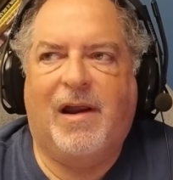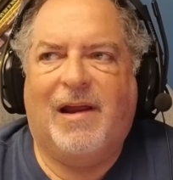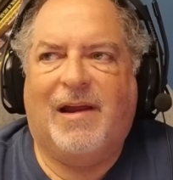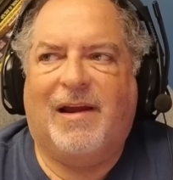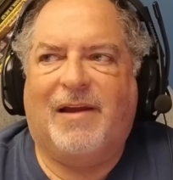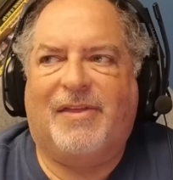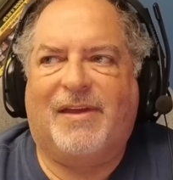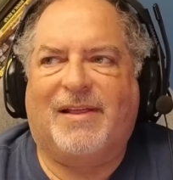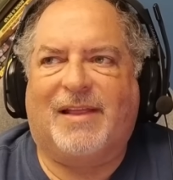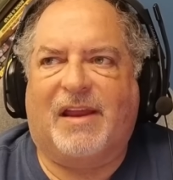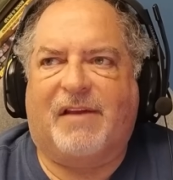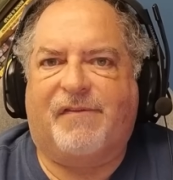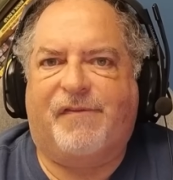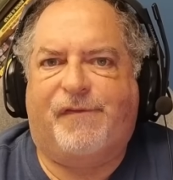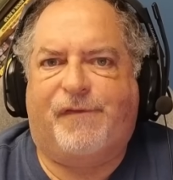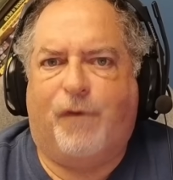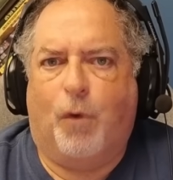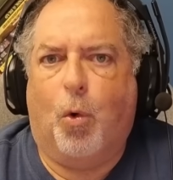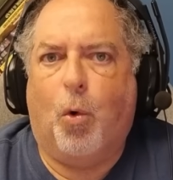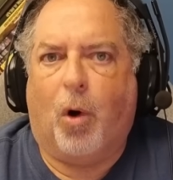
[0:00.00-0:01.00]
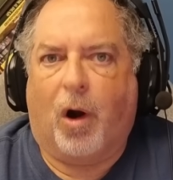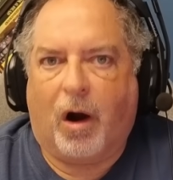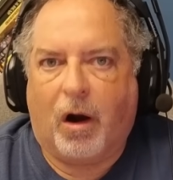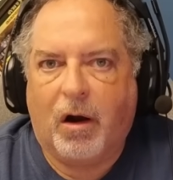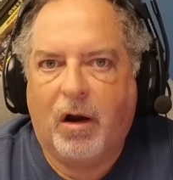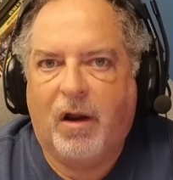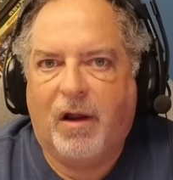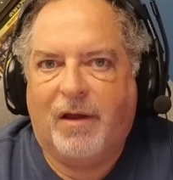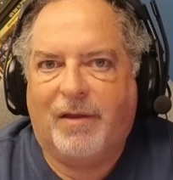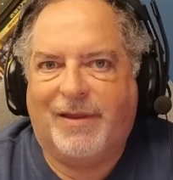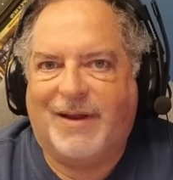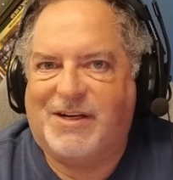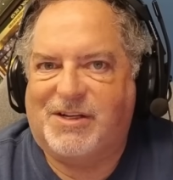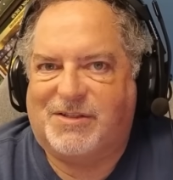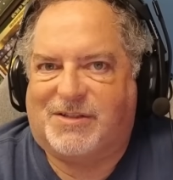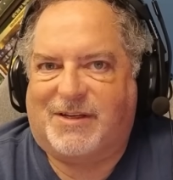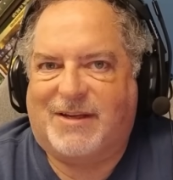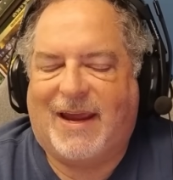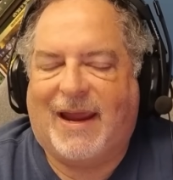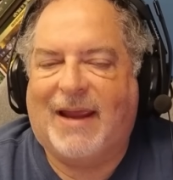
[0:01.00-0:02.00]
I think like 4. They
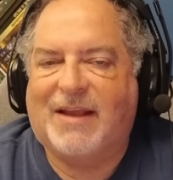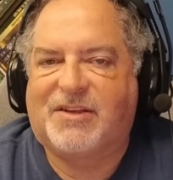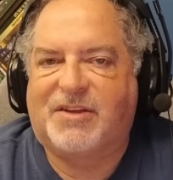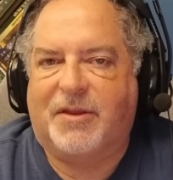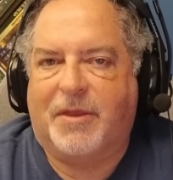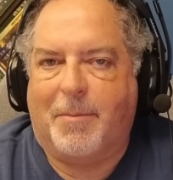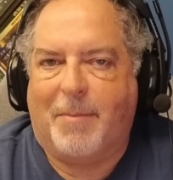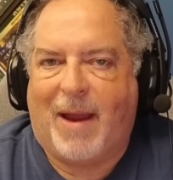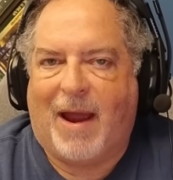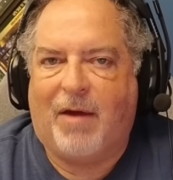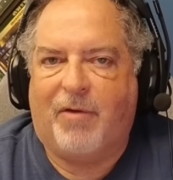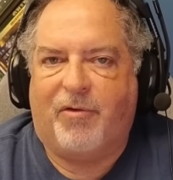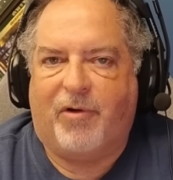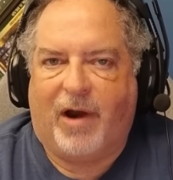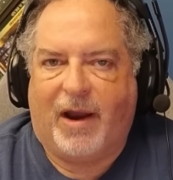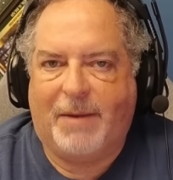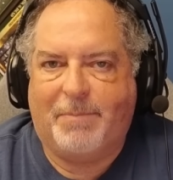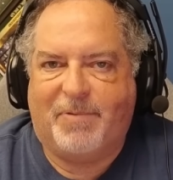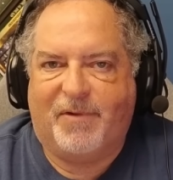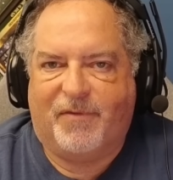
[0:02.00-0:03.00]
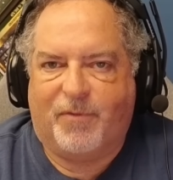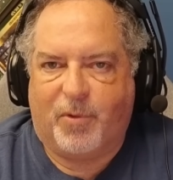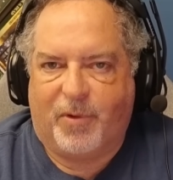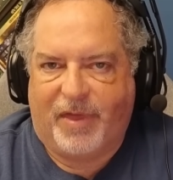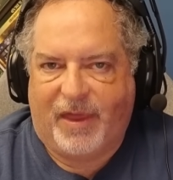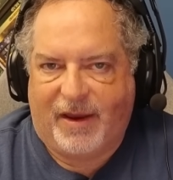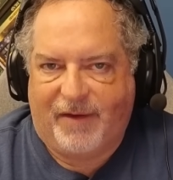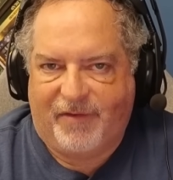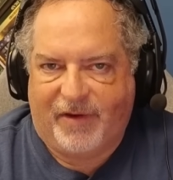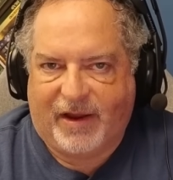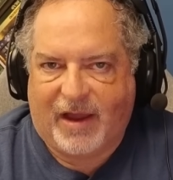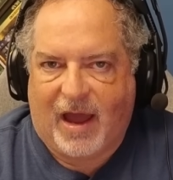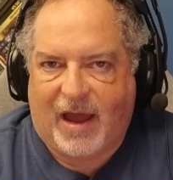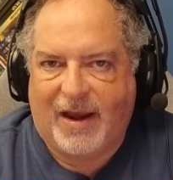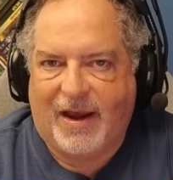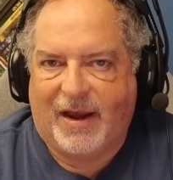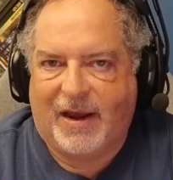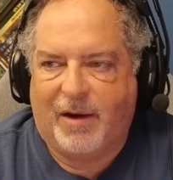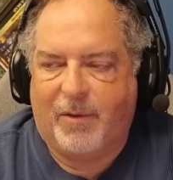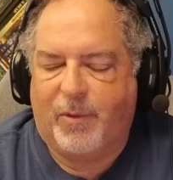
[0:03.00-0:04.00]
just canceled them outright before they even got
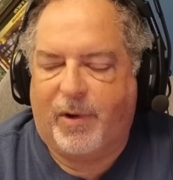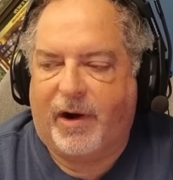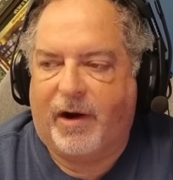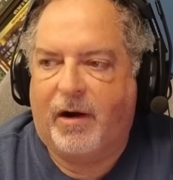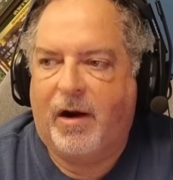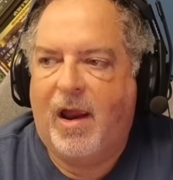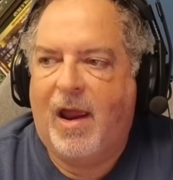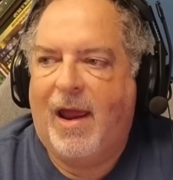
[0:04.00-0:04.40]
anywhere.